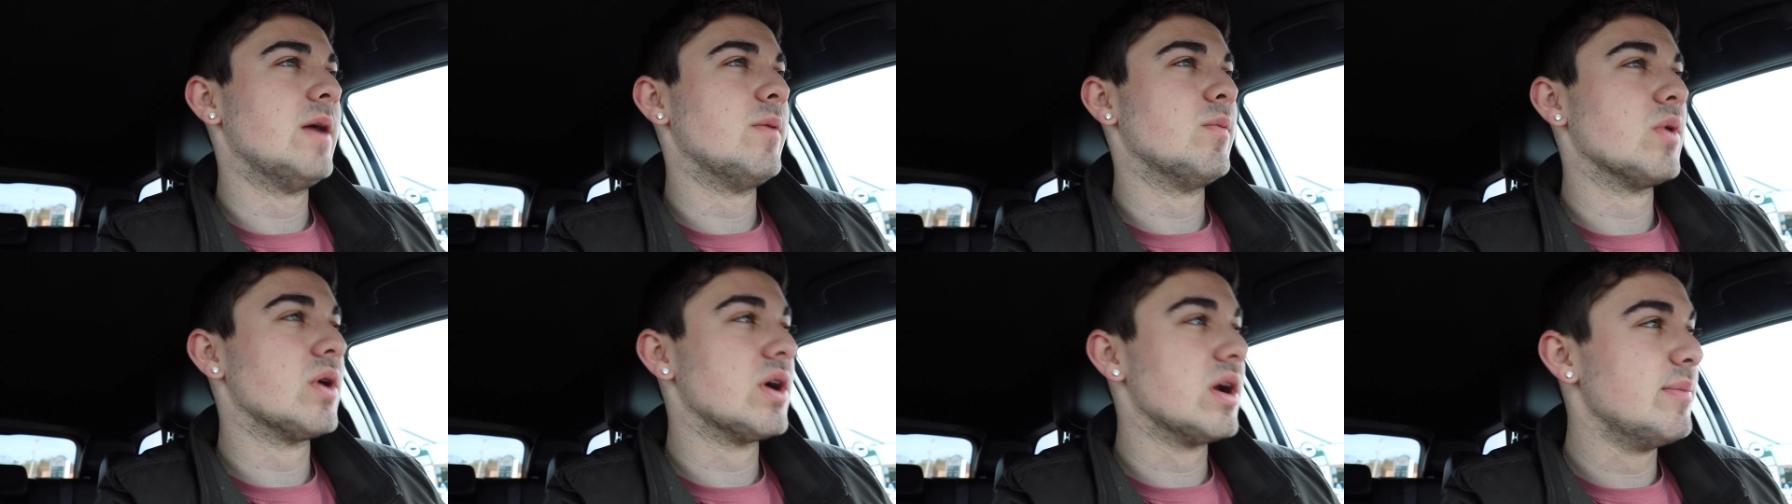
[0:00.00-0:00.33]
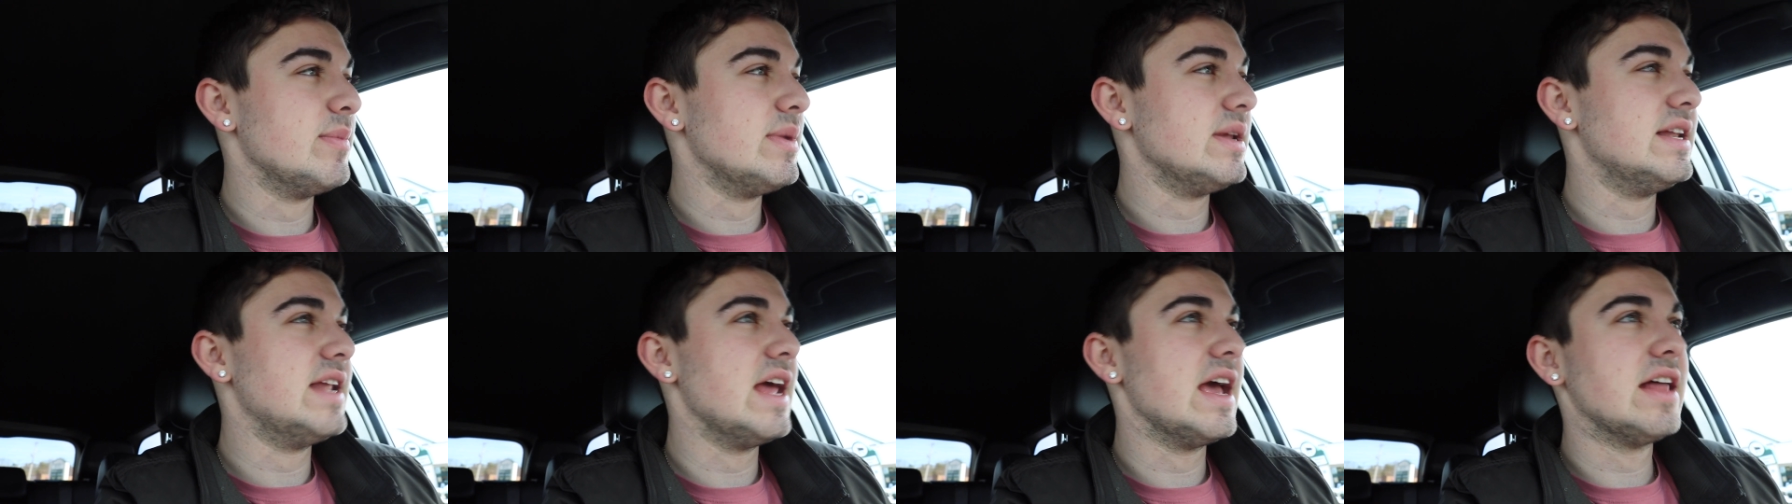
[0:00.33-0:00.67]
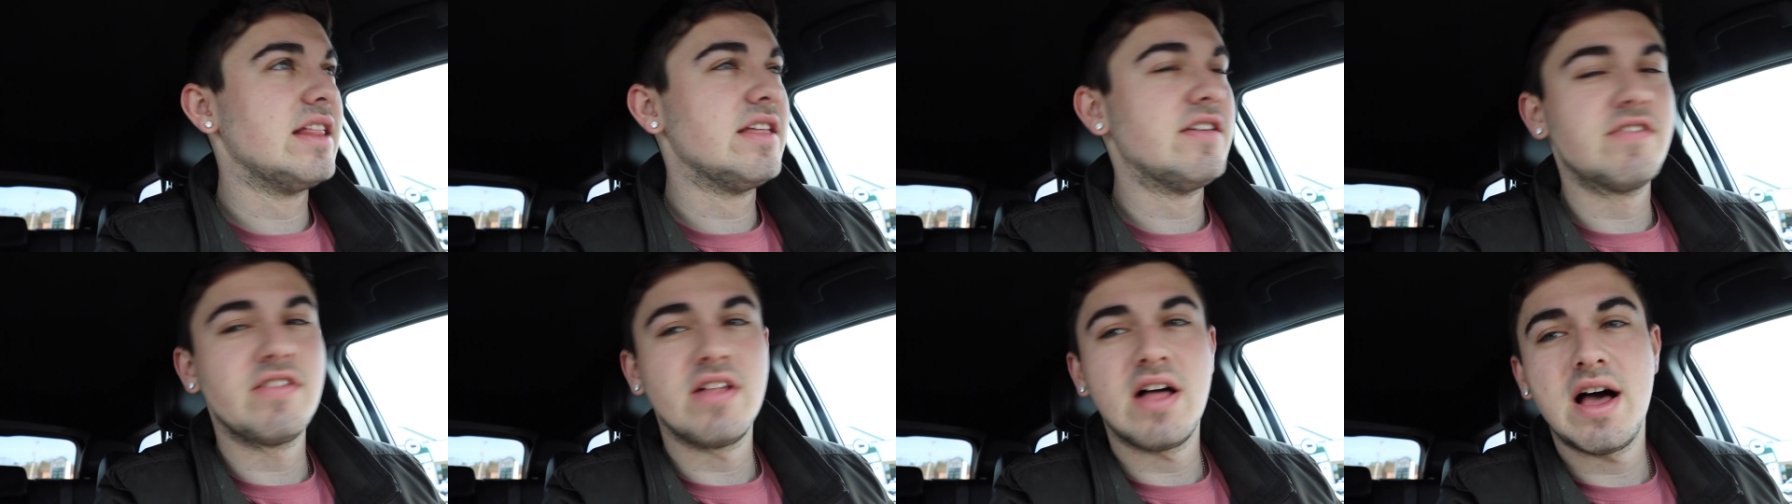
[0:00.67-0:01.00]
We're gonna be
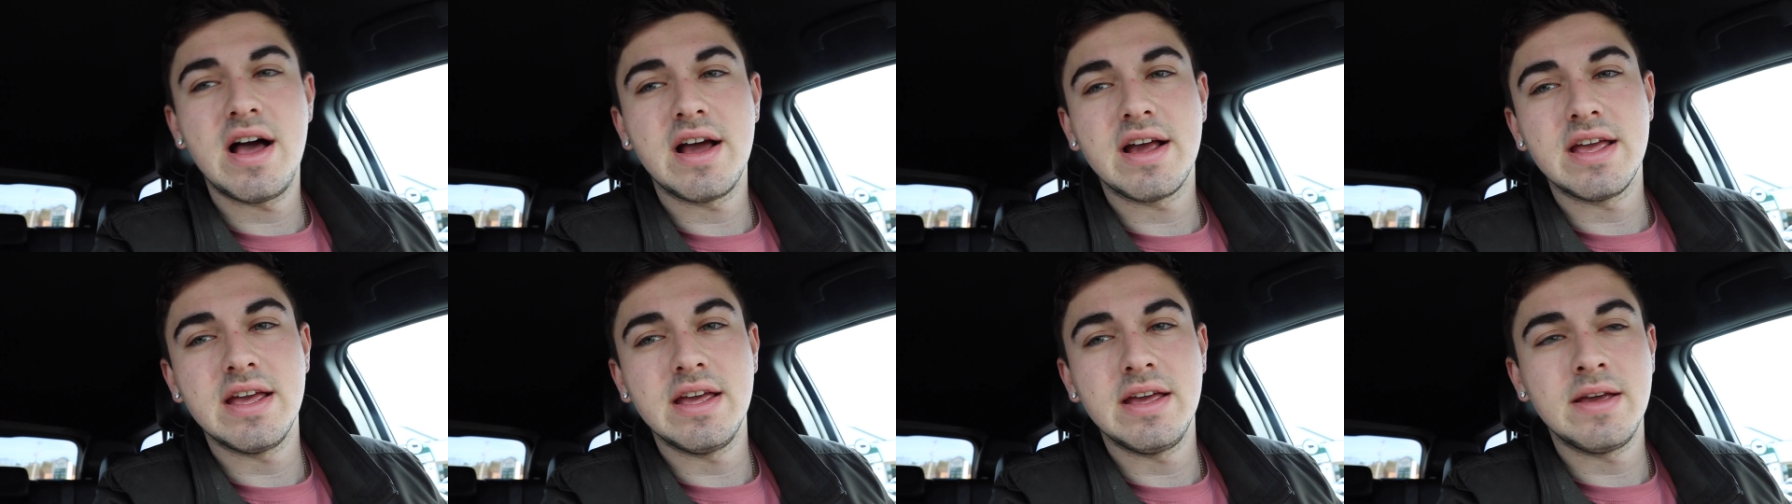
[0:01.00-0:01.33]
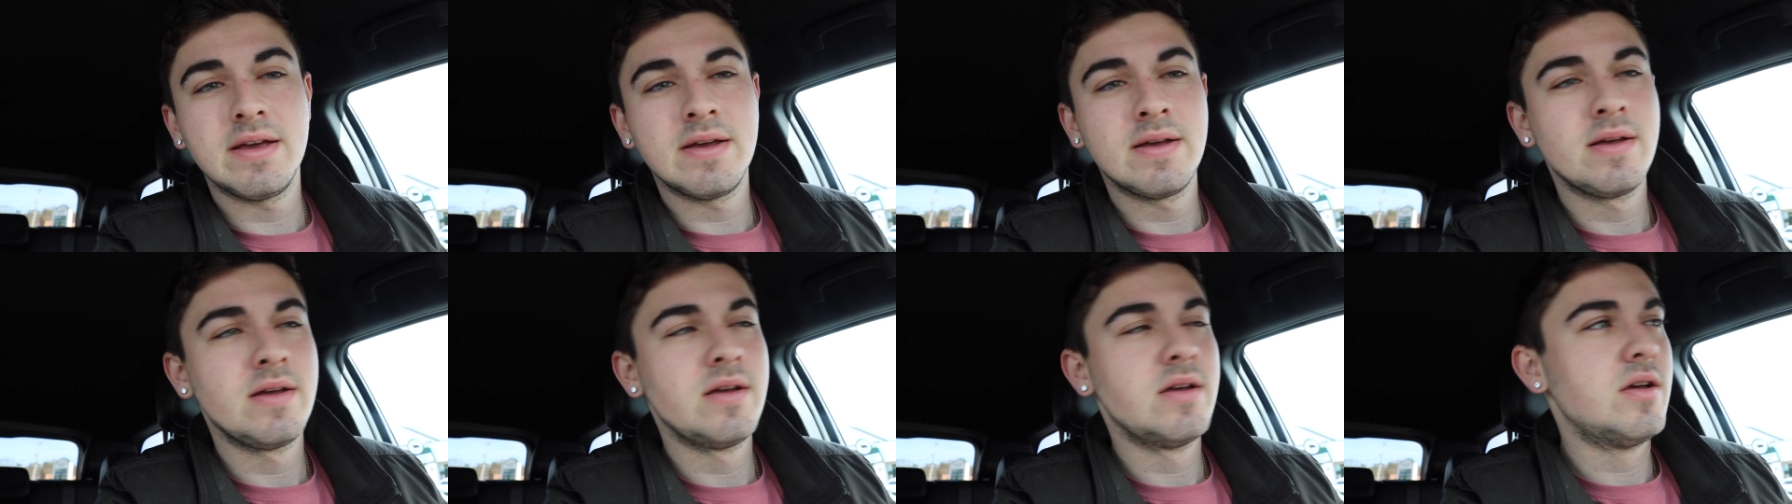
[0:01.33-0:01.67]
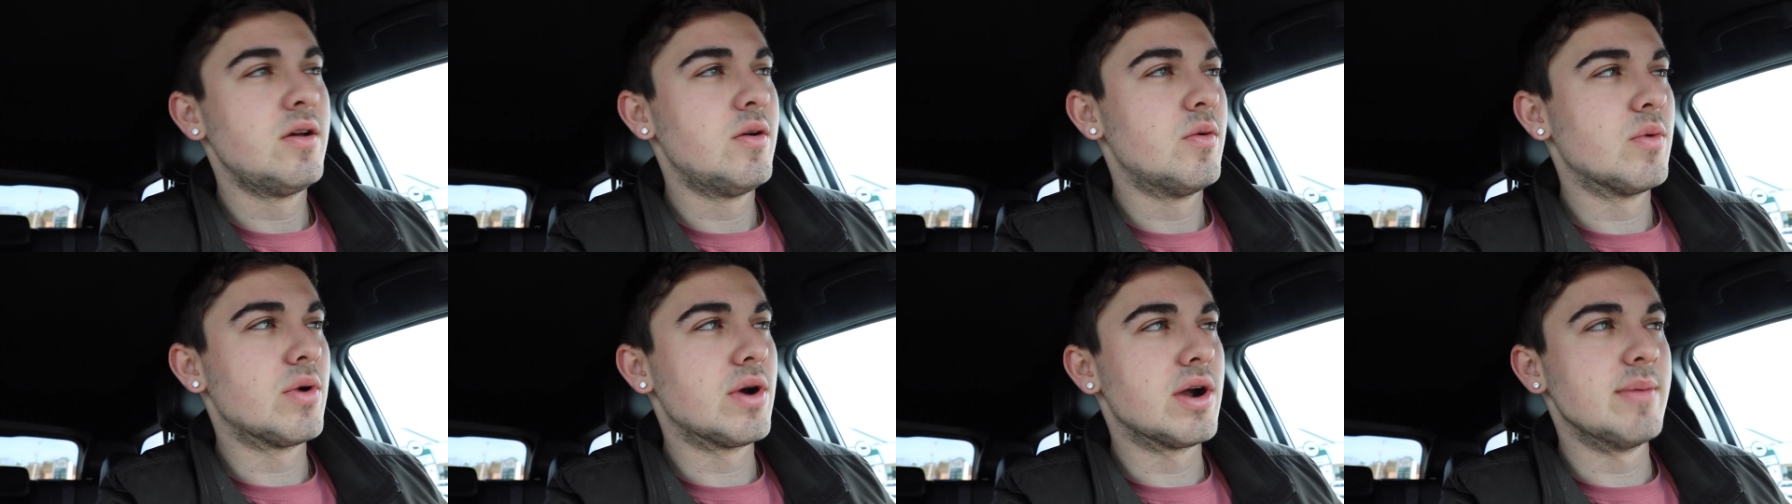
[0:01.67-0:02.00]
daily vlogging.
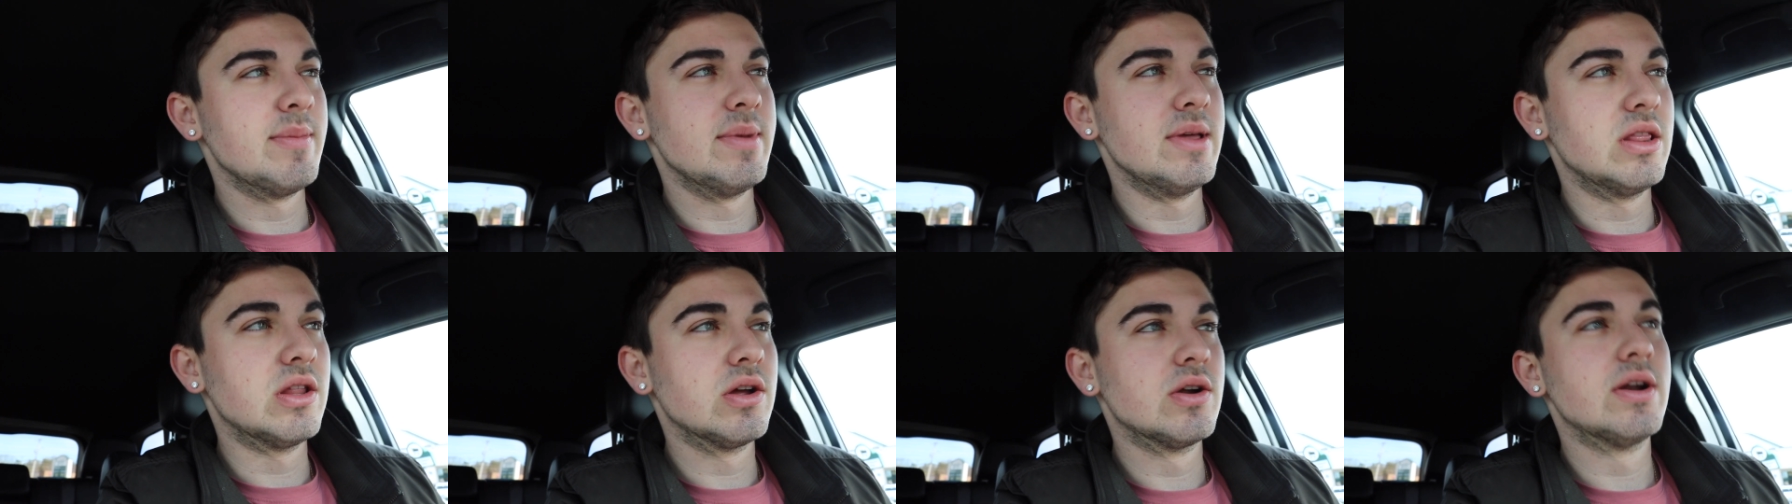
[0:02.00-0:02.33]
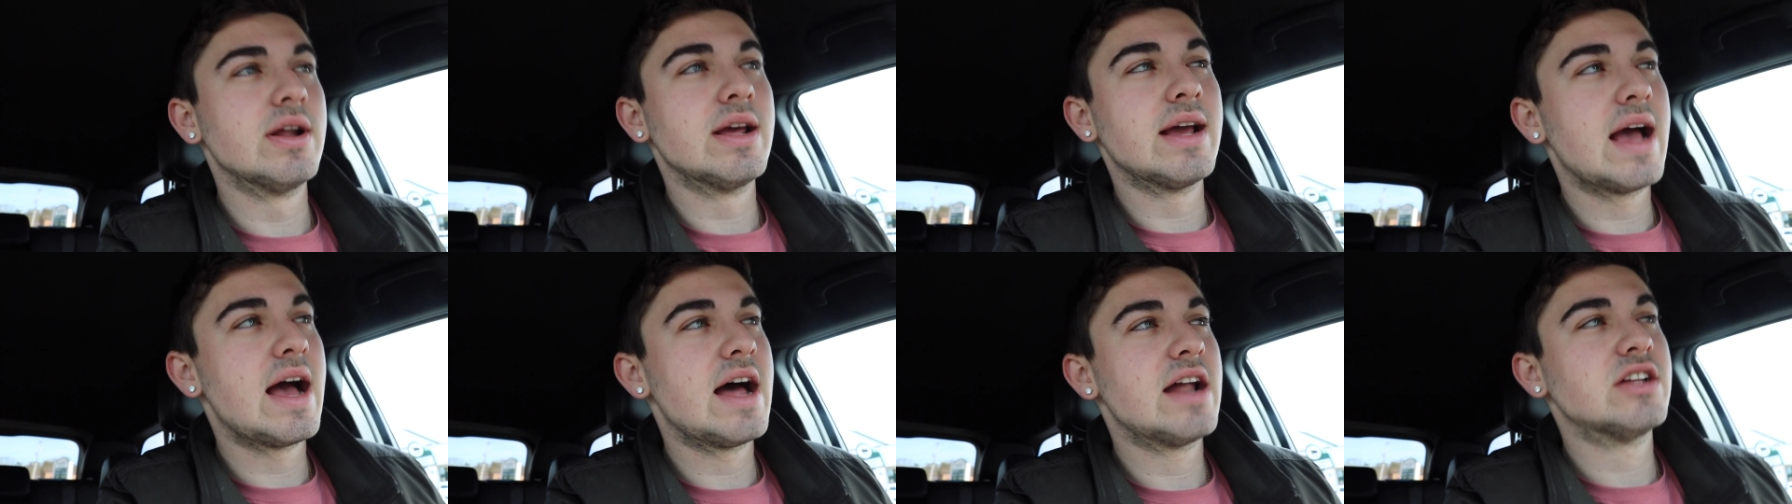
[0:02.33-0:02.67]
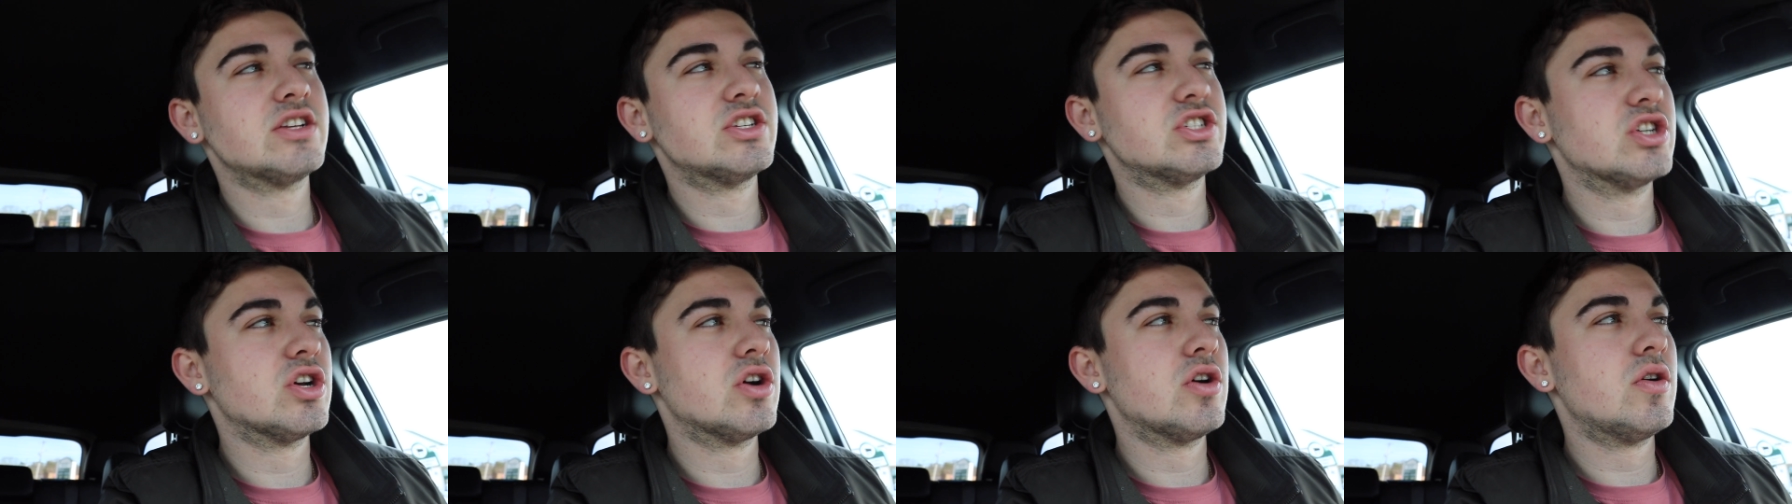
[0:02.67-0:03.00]
We're gonna be learning how
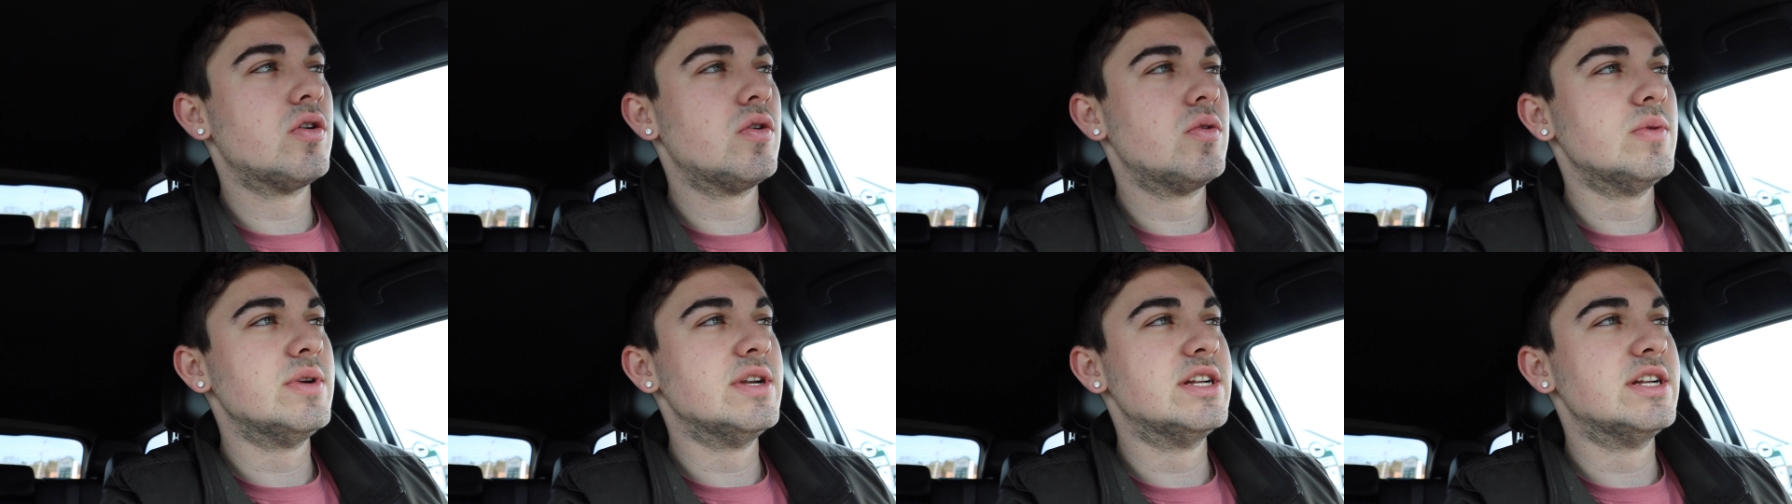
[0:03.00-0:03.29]
to sew.